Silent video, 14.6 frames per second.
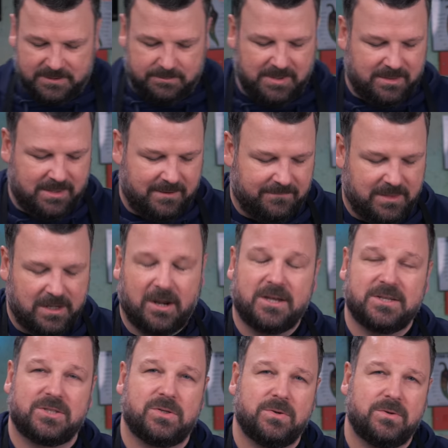It's been there for the
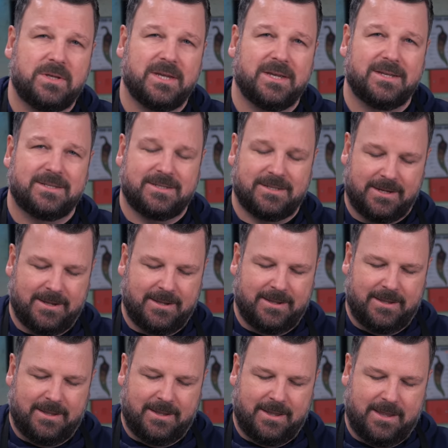last 2 years.
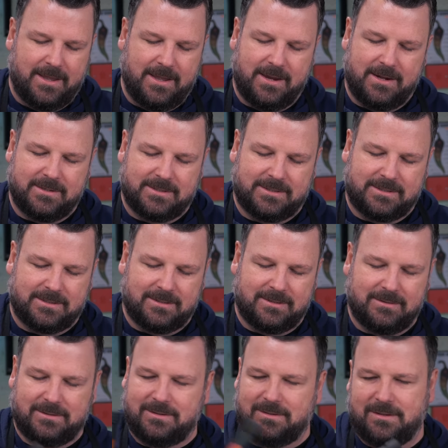And
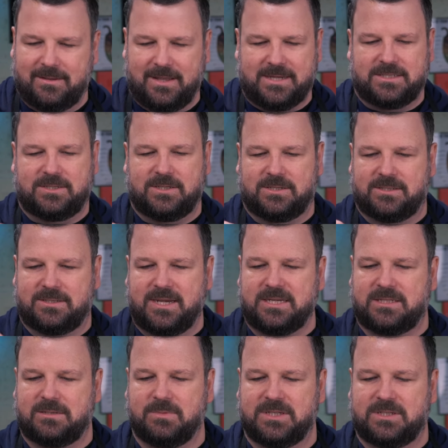that's just
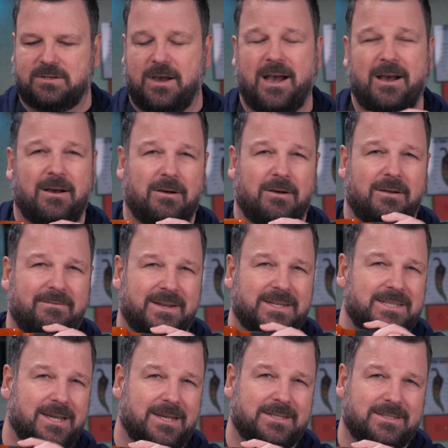testament to how
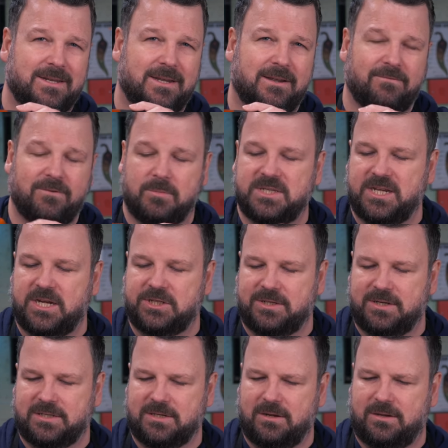fantastic
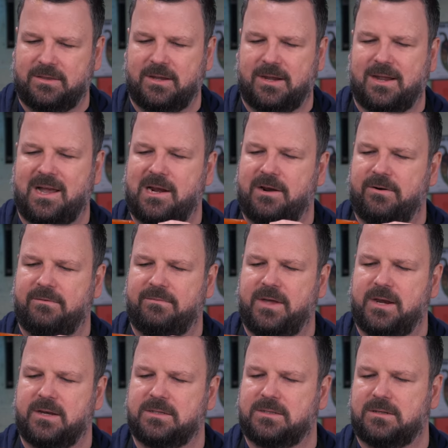fermentation is. Look at the color of
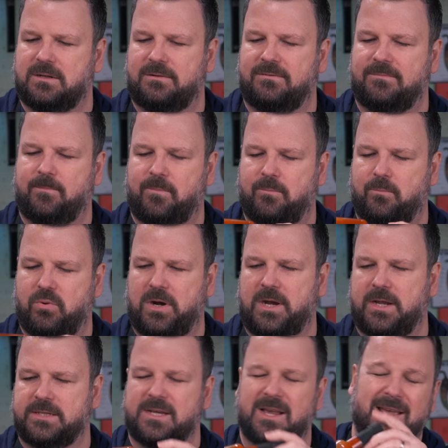that. It's still
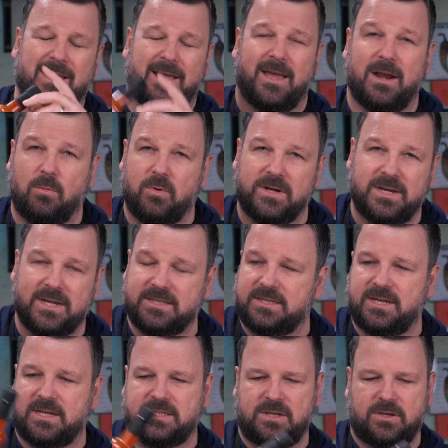brilliant. And I wouldn't
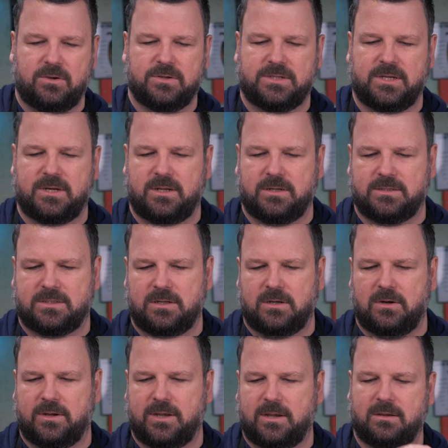hesitate to use it. It's still
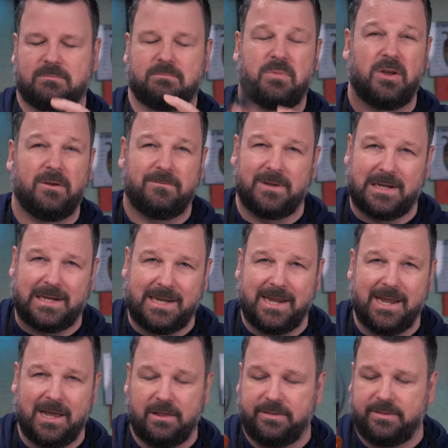looking perfectly
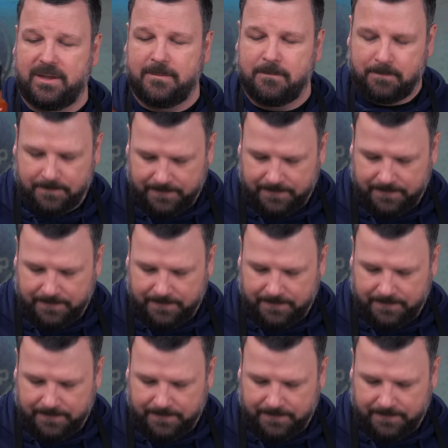healthy.